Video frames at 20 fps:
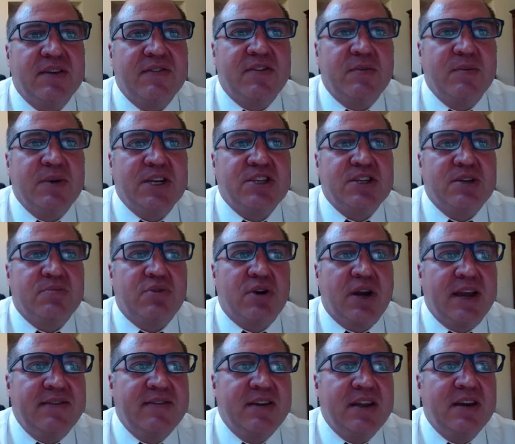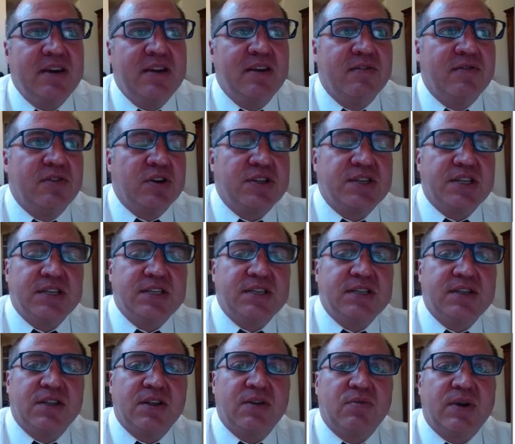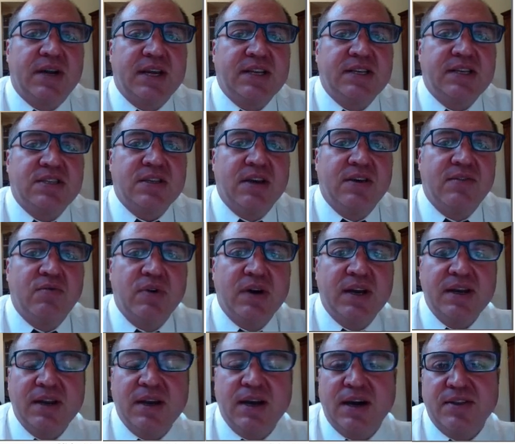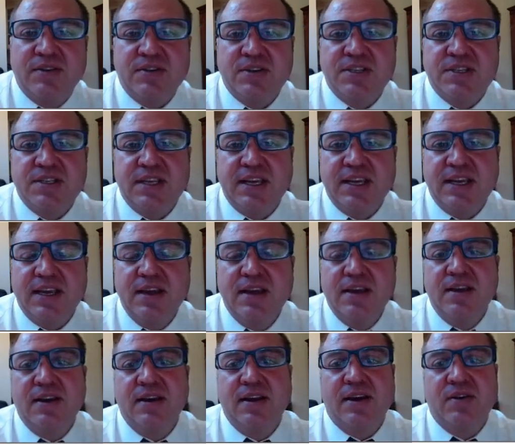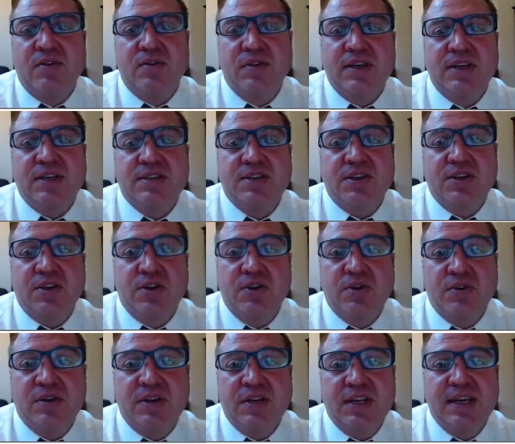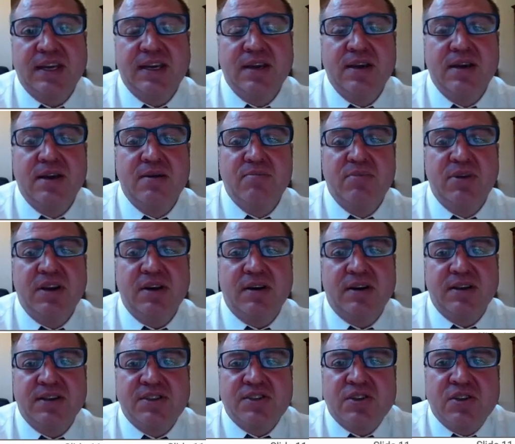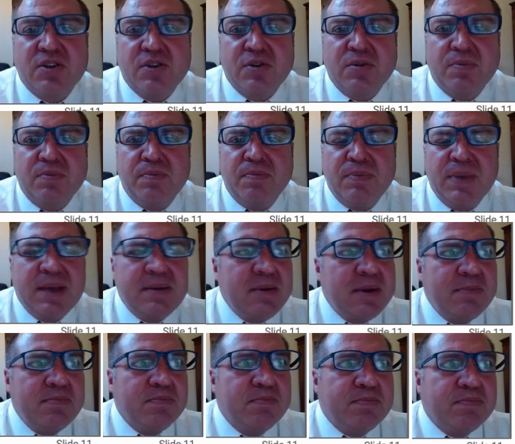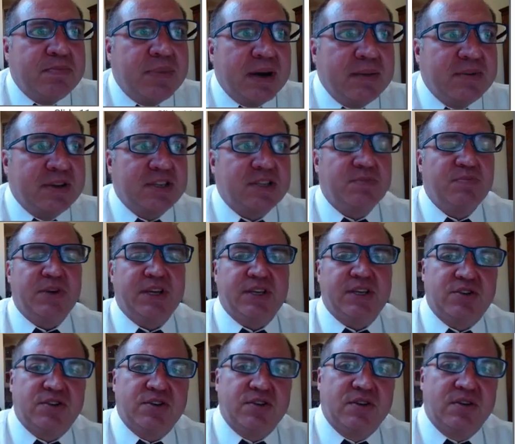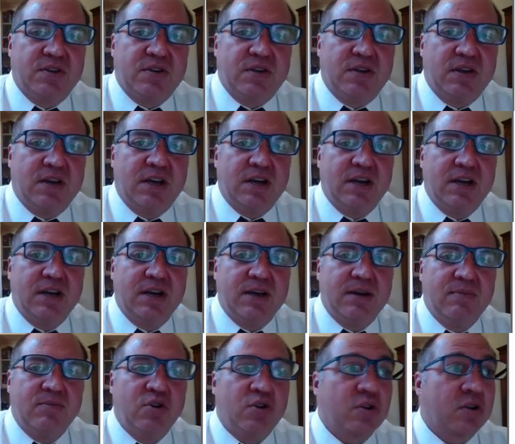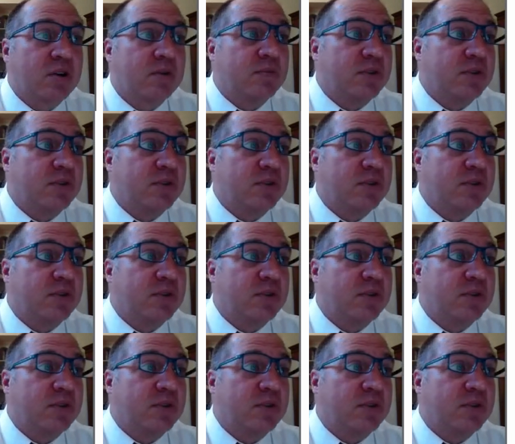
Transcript: their information private versus the rights of what others see, not only security, but also maybe public speech or